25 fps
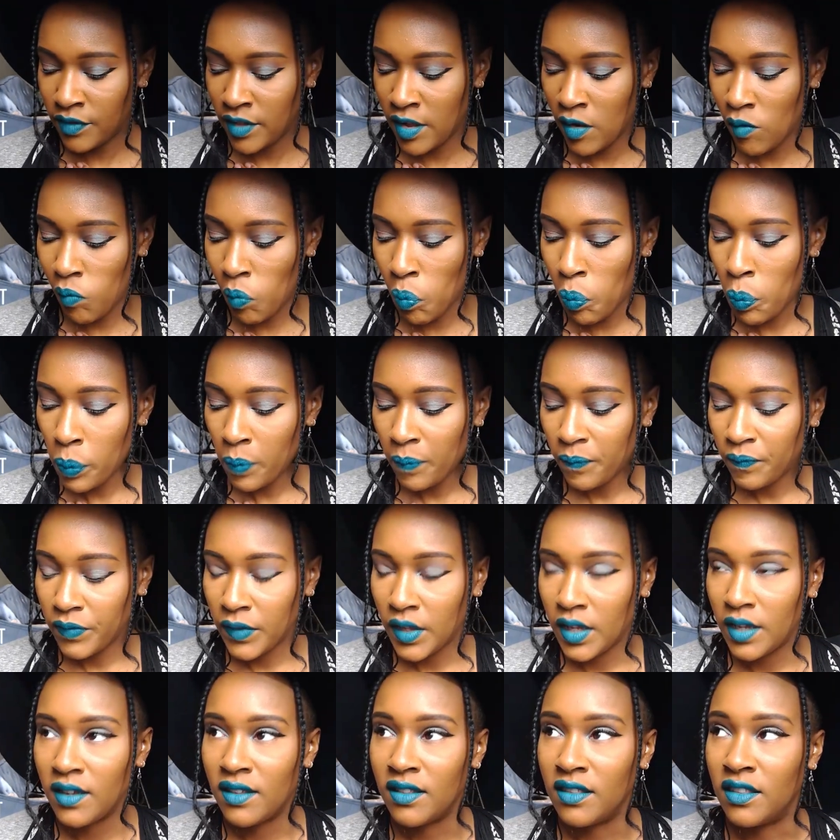them.
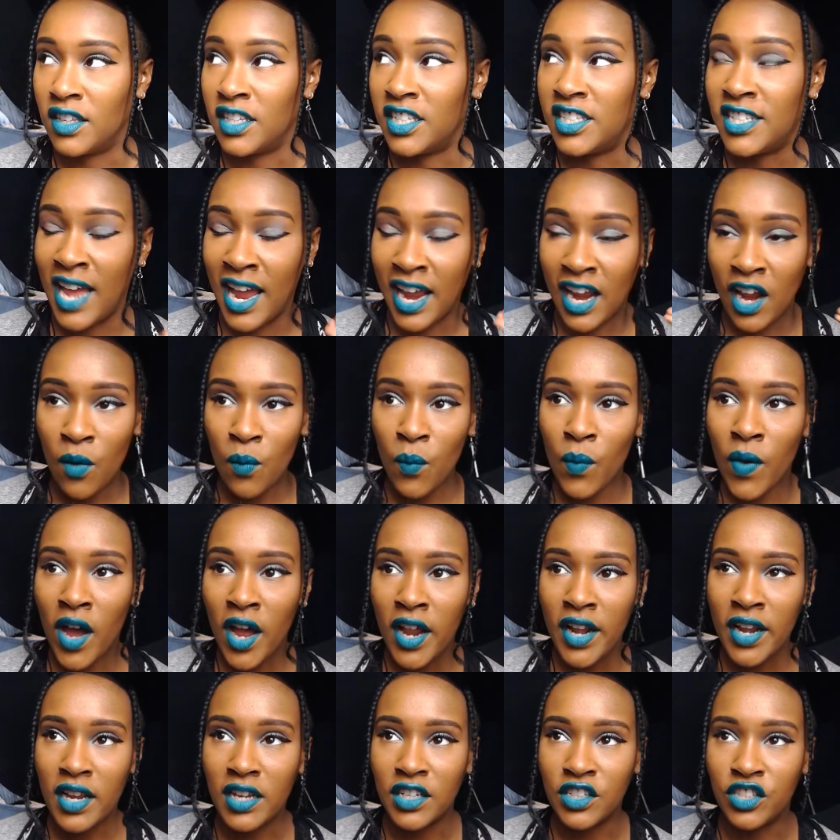The second
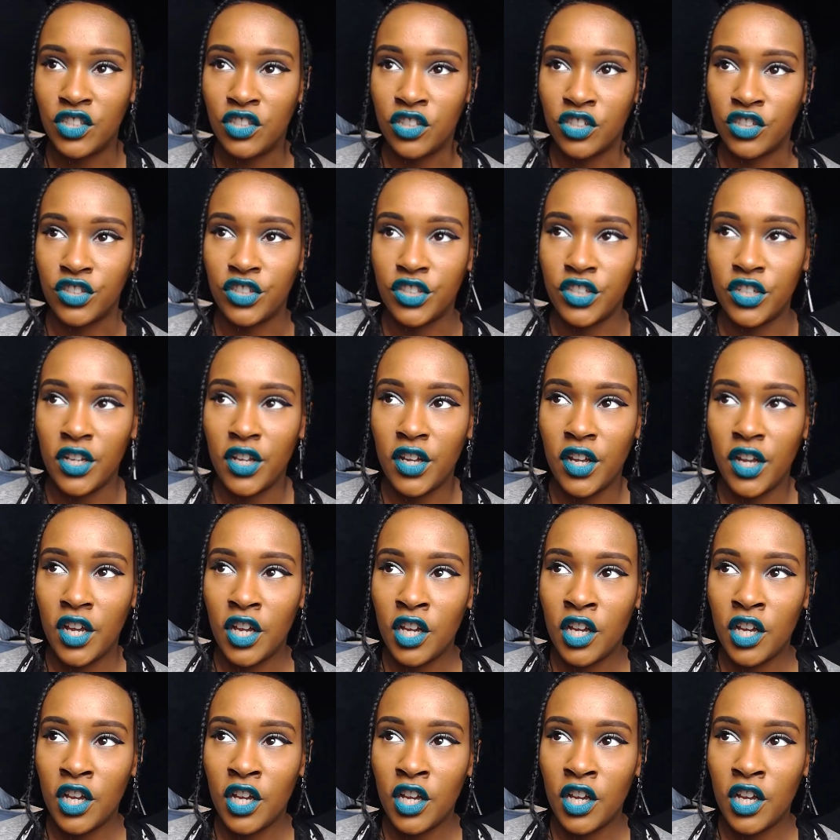one is just